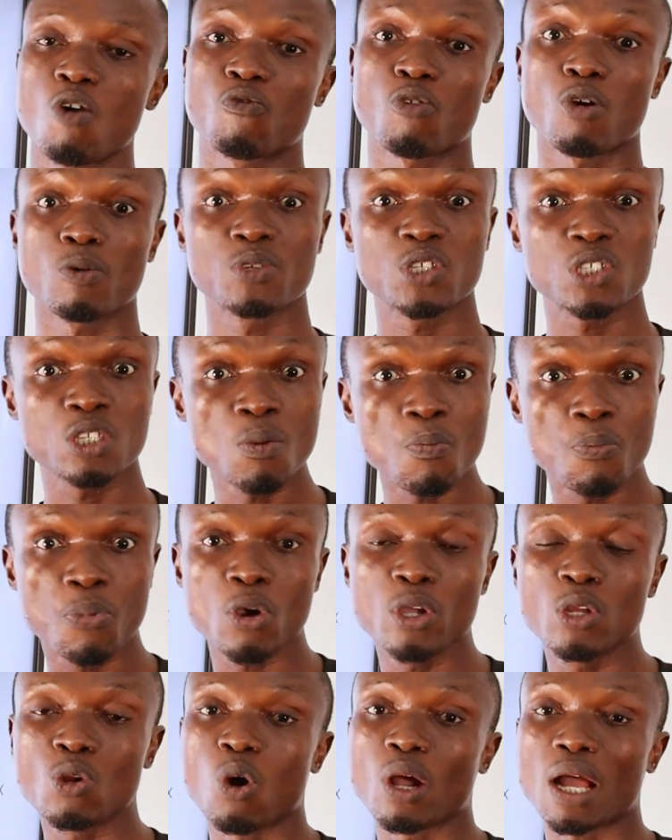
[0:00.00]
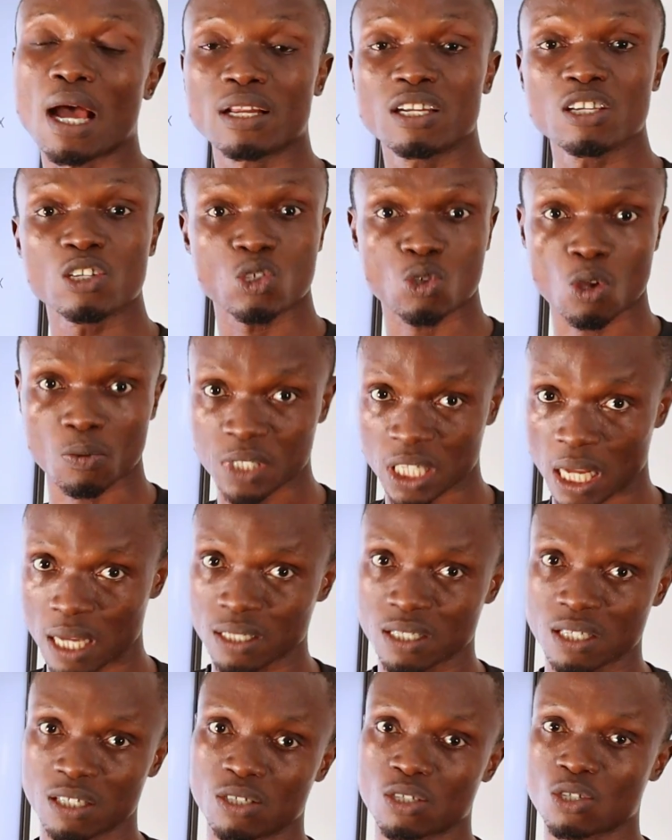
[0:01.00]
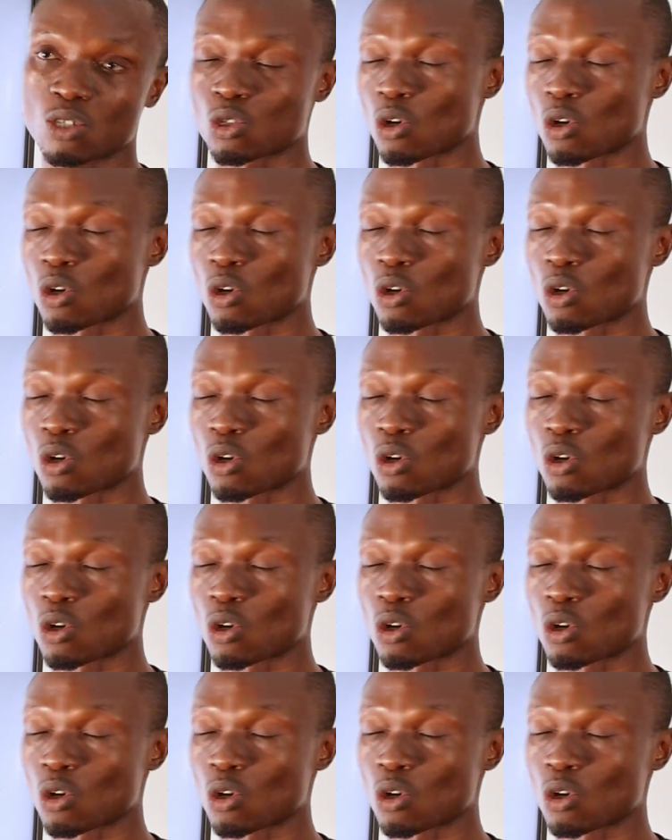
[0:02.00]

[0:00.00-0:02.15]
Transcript: from simple inorganic substances